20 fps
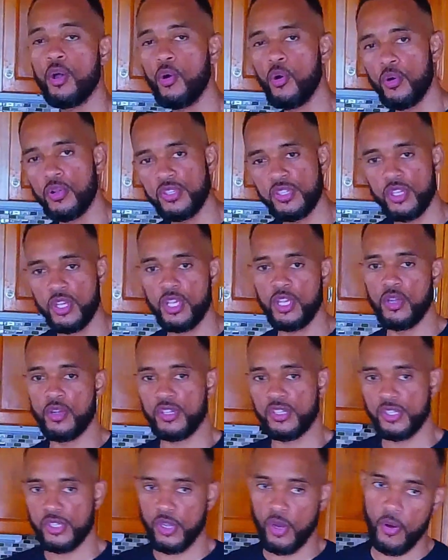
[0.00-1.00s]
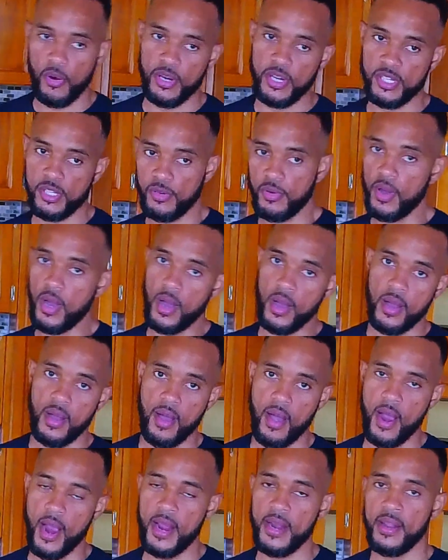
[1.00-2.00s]
oats, you're storing it around,
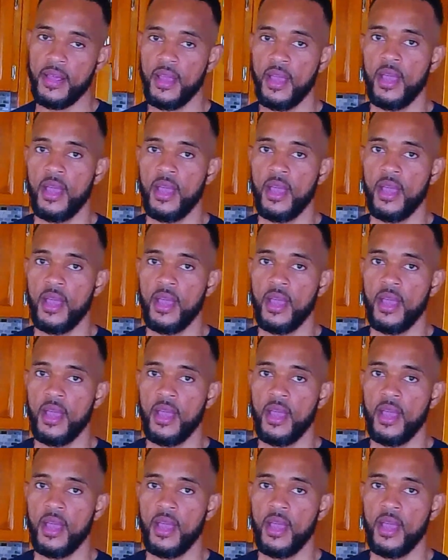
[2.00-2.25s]
alright?